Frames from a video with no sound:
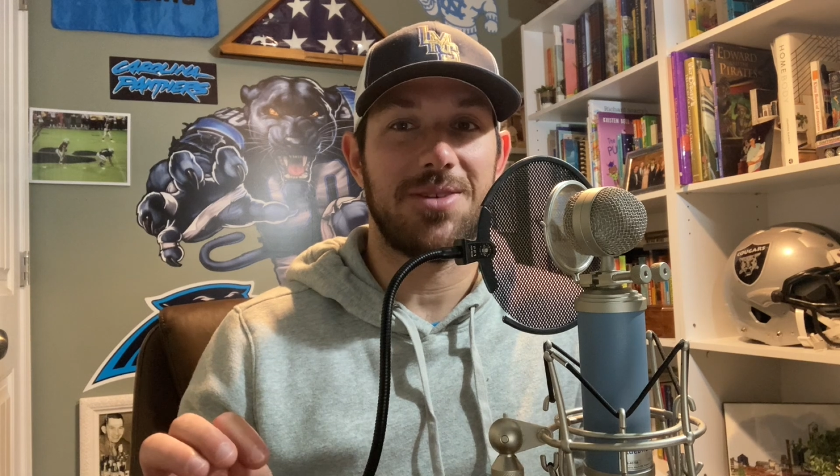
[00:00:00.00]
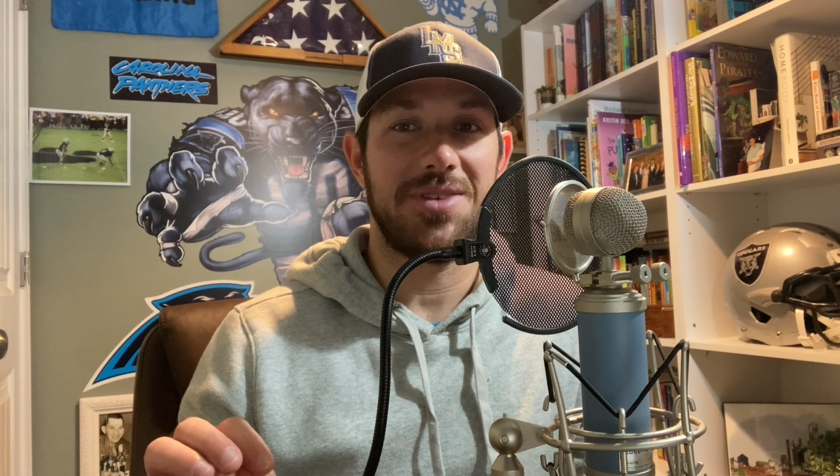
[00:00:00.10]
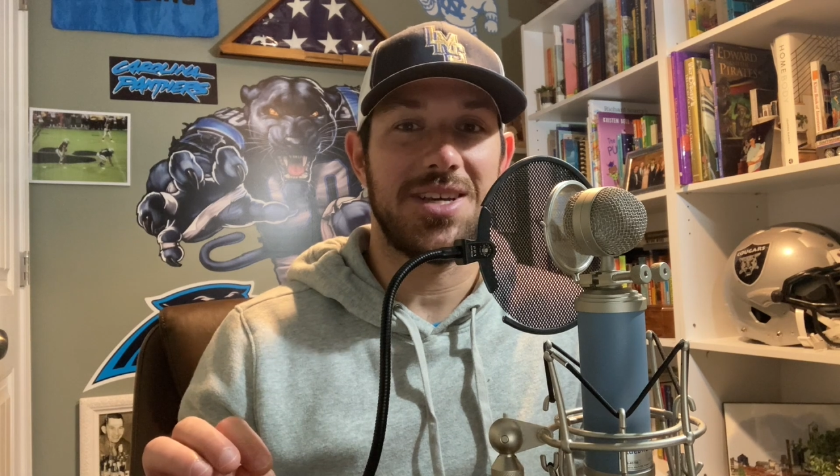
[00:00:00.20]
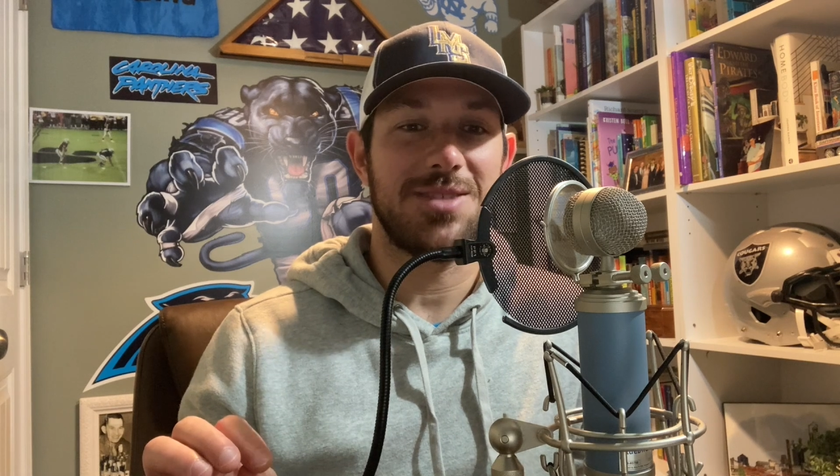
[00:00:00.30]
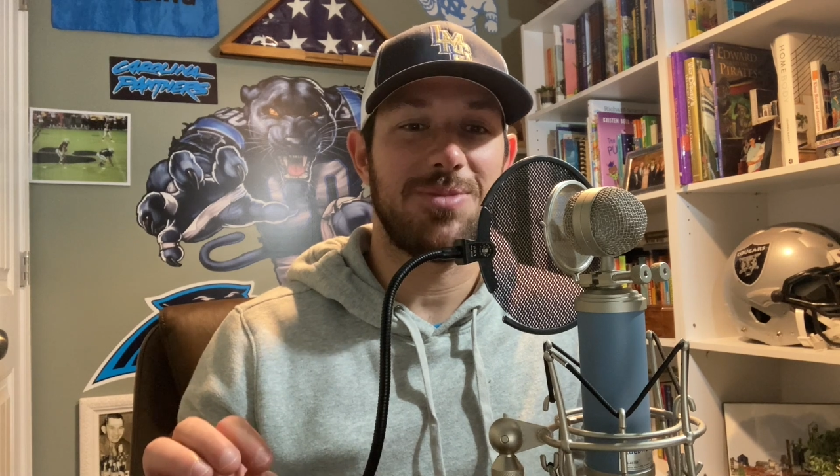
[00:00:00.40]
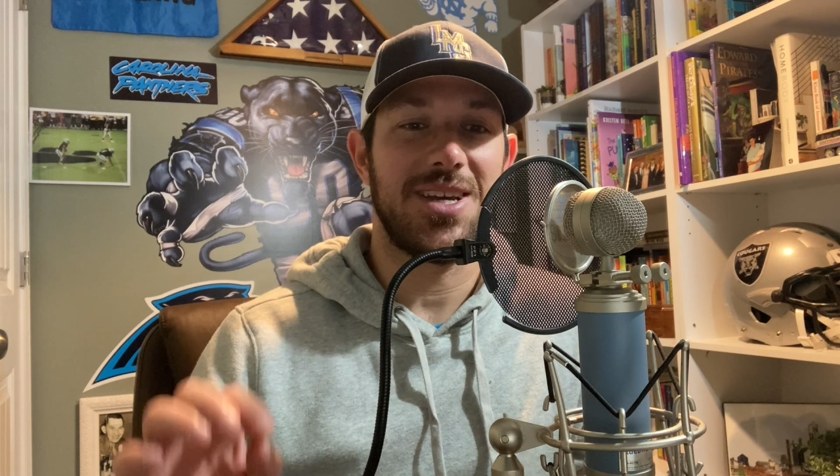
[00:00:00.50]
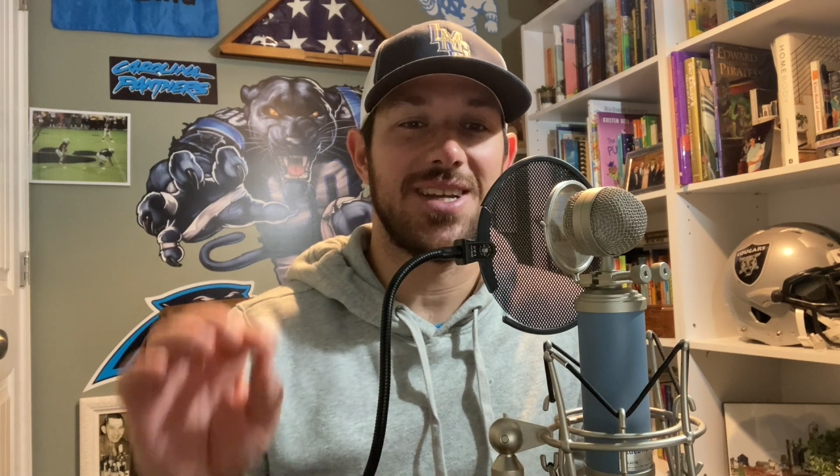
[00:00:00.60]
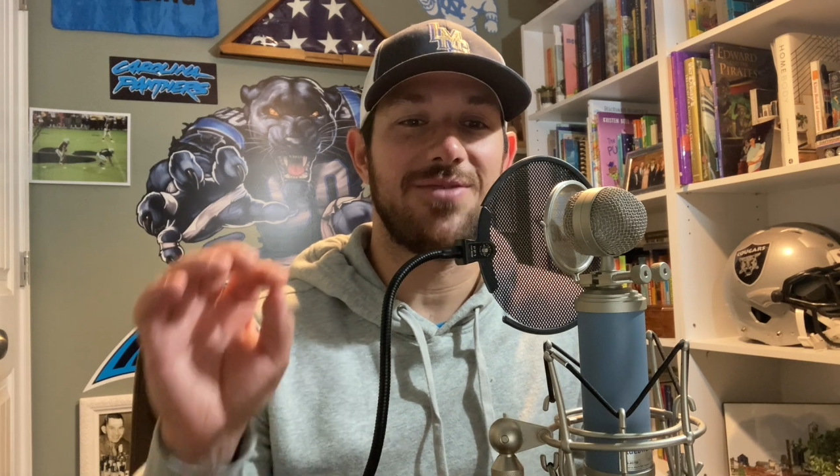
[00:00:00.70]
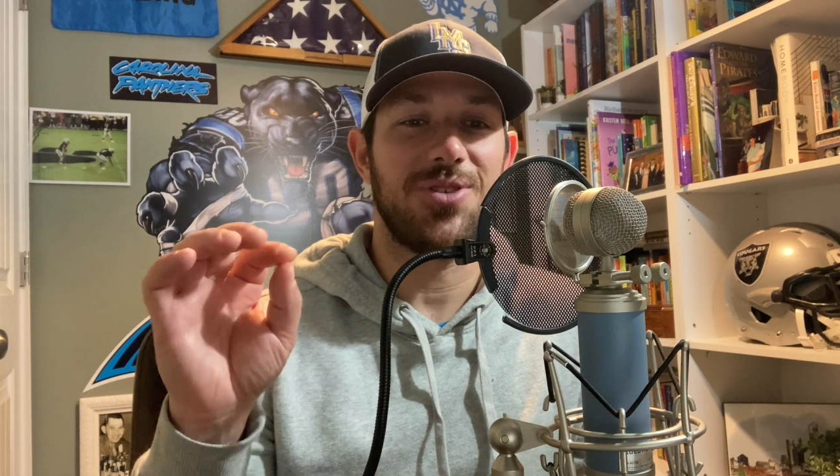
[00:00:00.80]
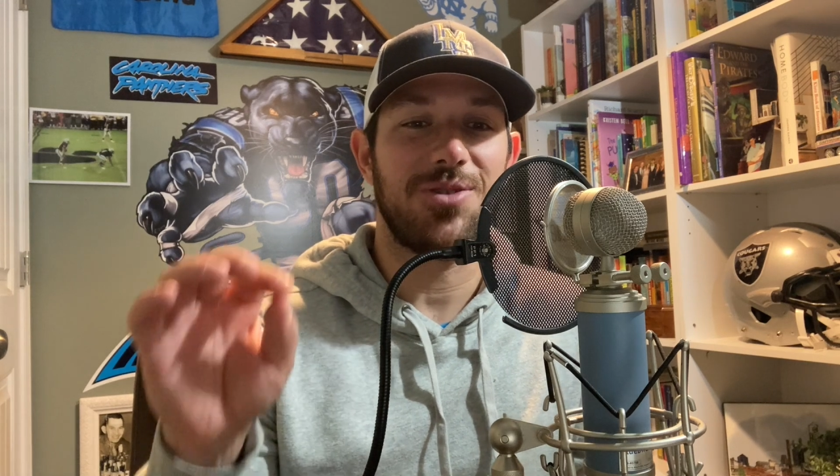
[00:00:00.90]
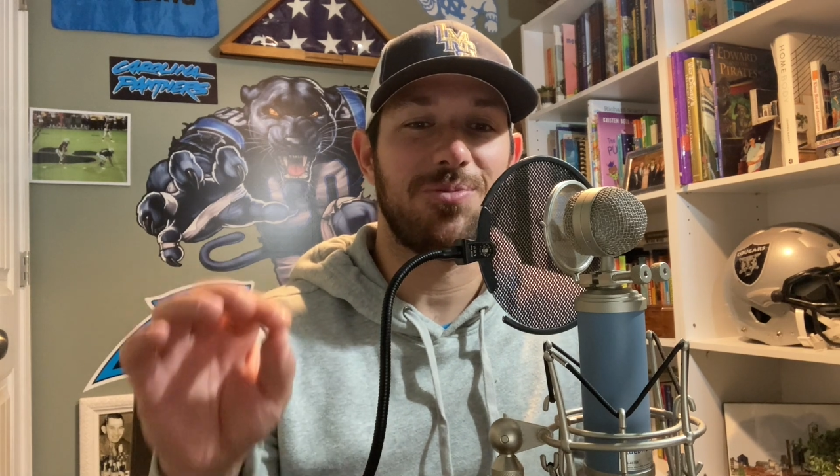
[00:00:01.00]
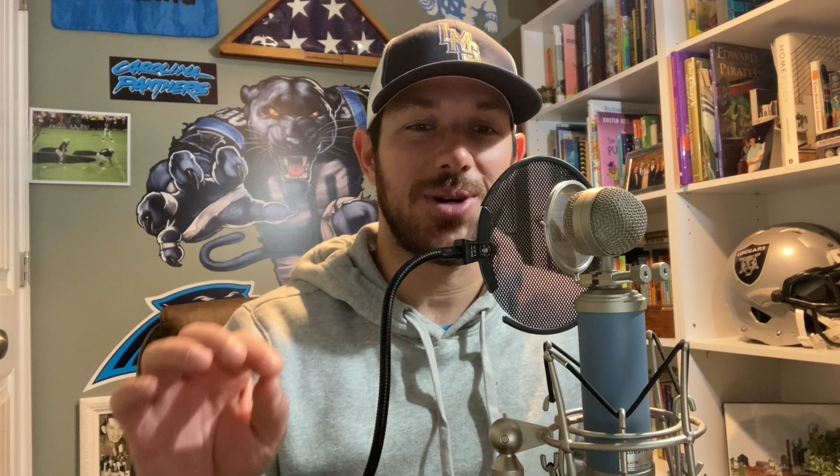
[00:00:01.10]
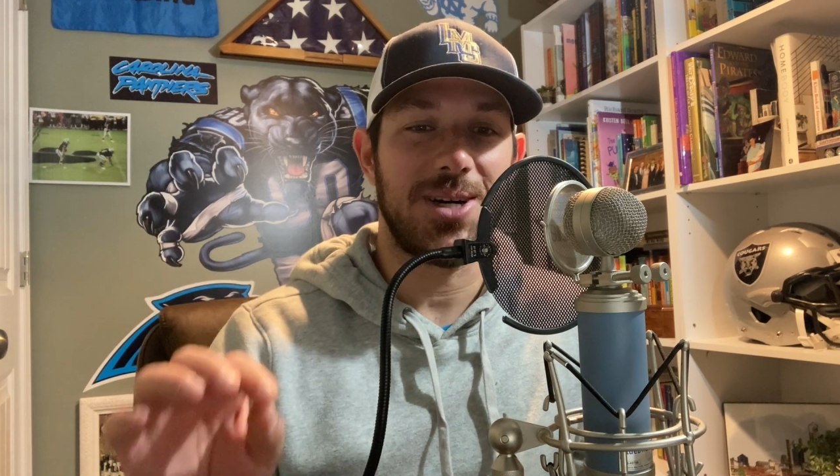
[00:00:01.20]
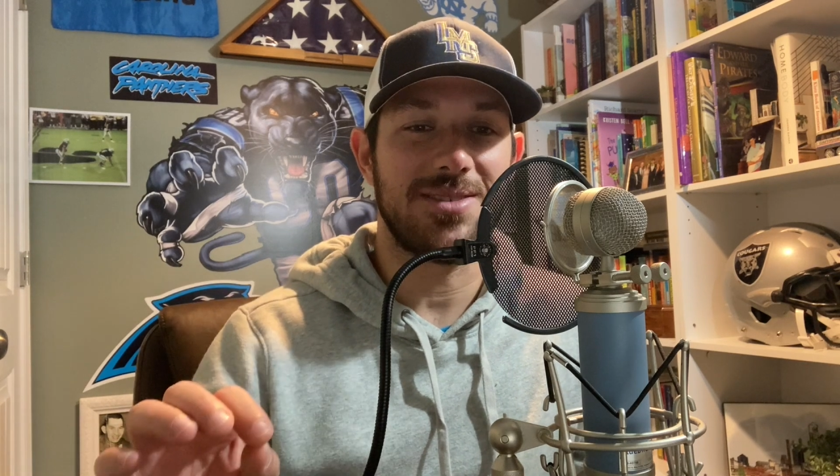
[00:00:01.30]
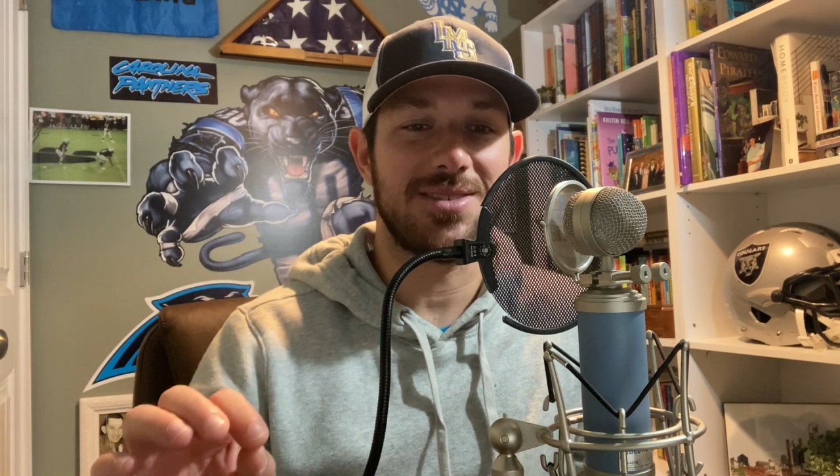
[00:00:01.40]
of ESPN, for the
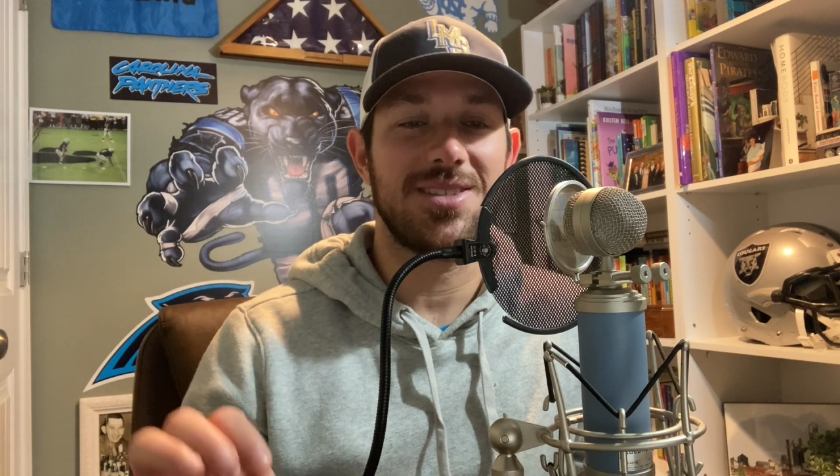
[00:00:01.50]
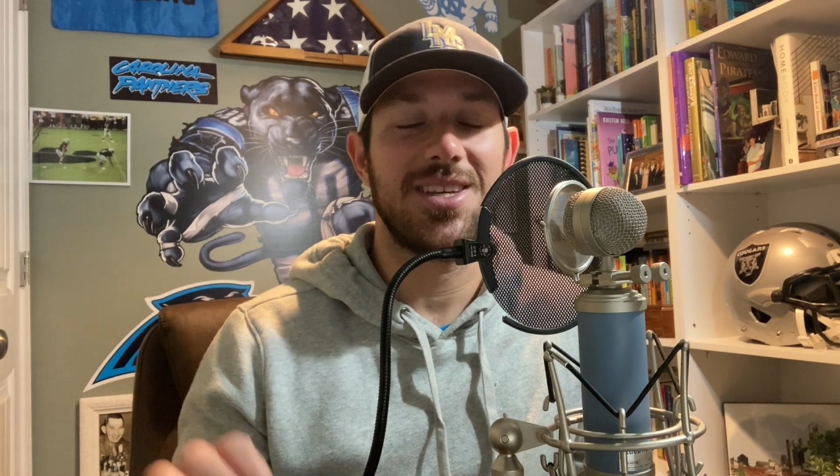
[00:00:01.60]
Bucks.